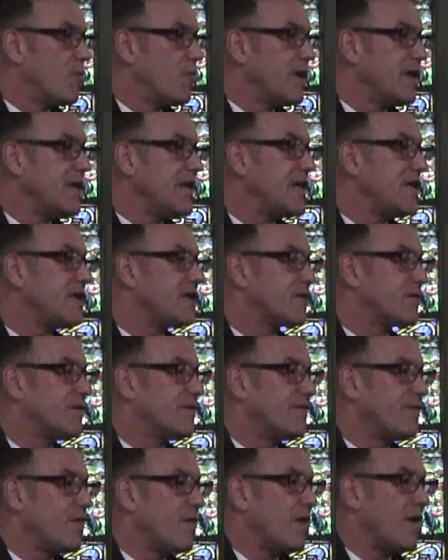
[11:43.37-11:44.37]
We need
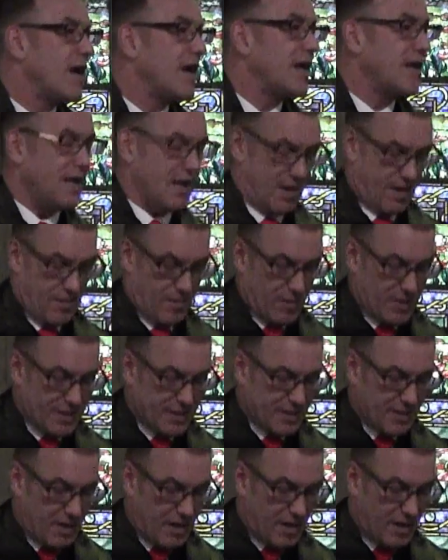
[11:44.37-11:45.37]
to avoid what
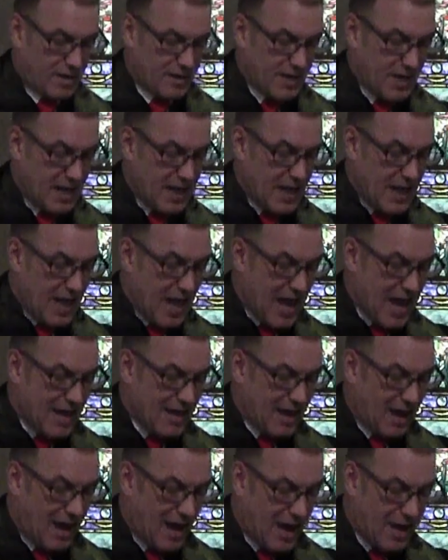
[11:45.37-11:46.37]
is called
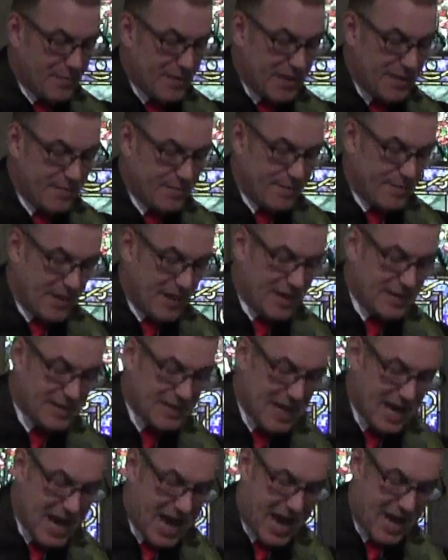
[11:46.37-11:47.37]
ad hominem
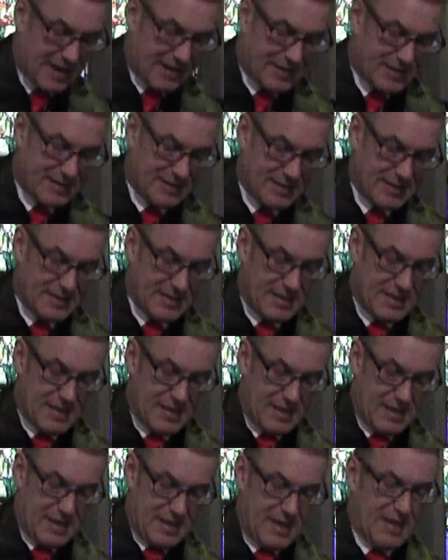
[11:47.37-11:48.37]
attacks,
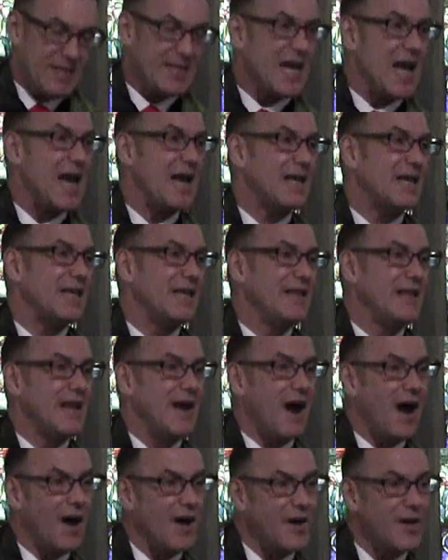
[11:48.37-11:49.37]

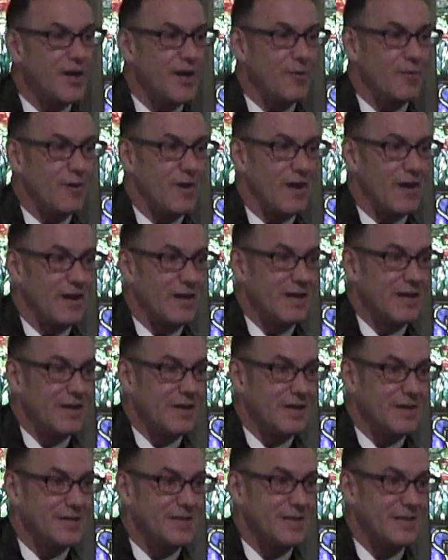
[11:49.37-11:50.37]
attacking the arguer
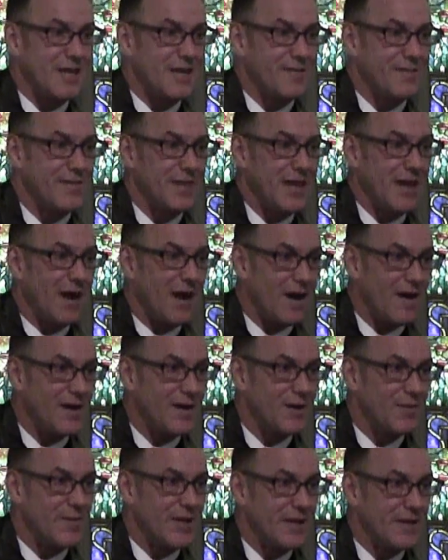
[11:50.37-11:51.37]
instead of the
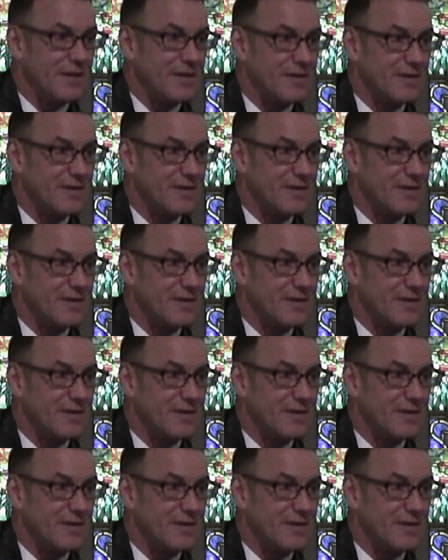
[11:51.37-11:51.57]
argument.